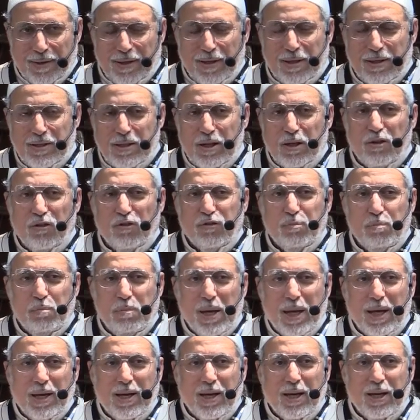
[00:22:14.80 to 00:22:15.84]
instead of
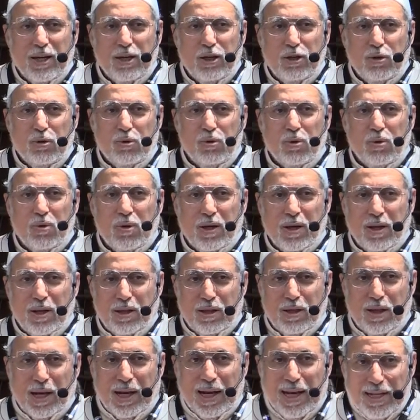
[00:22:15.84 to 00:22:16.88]
making you
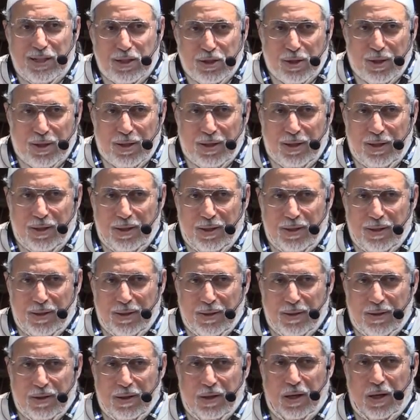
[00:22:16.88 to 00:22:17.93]
the lesson,
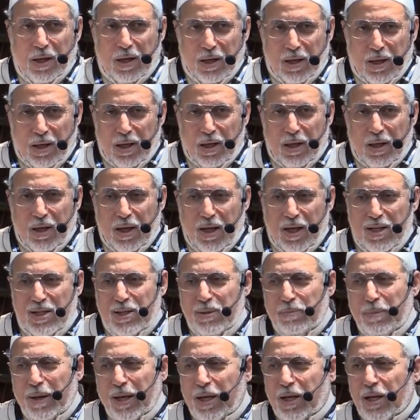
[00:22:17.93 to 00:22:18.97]
Allah
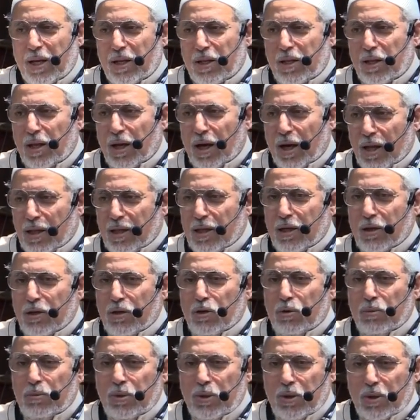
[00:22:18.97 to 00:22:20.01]
has made the other
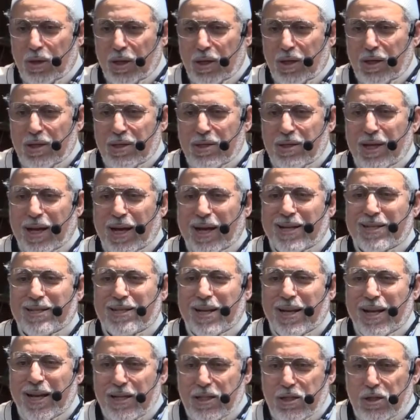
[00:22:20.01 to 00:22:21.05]
communities
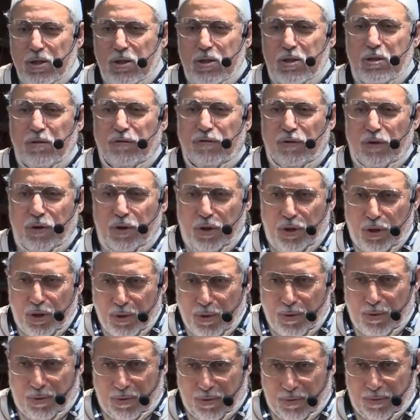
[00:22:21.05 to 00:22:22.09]
as lessons for
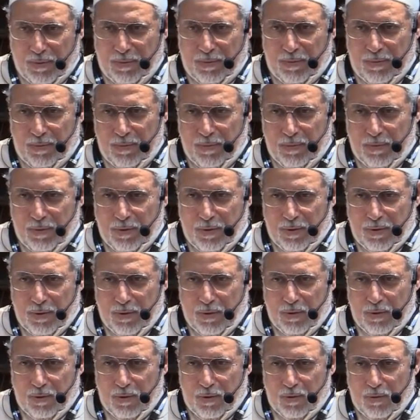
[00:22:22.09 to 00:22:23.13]
you.
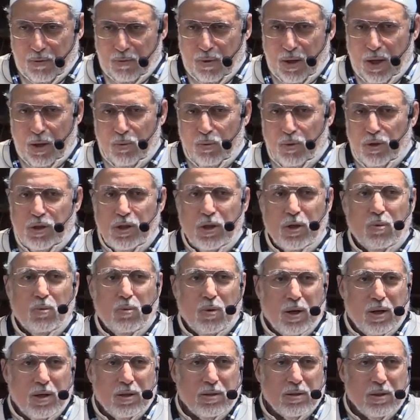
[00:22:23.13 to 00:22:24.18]
Why would you
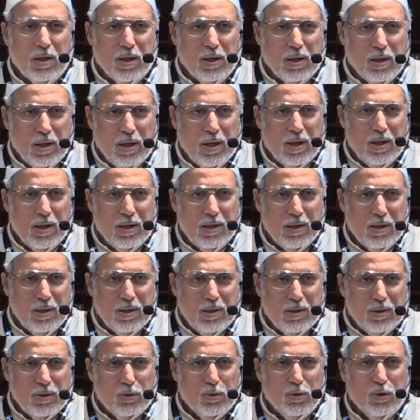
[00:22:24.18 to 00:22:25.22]
want Allah
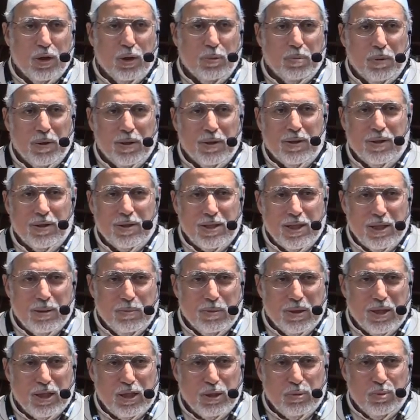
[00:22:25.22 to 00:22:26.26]
to repeat the
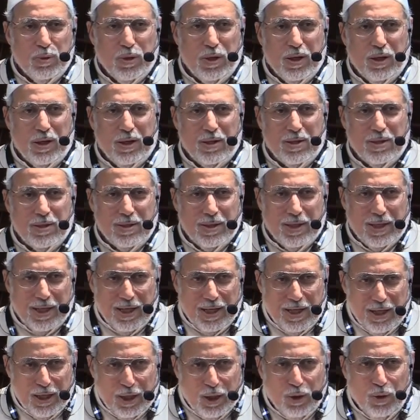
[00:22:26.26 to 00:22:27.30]
same experience
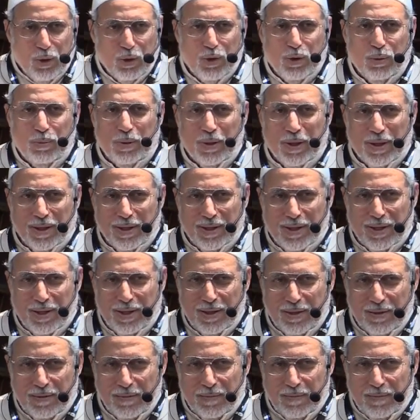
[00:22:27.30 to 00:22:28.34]
in your community?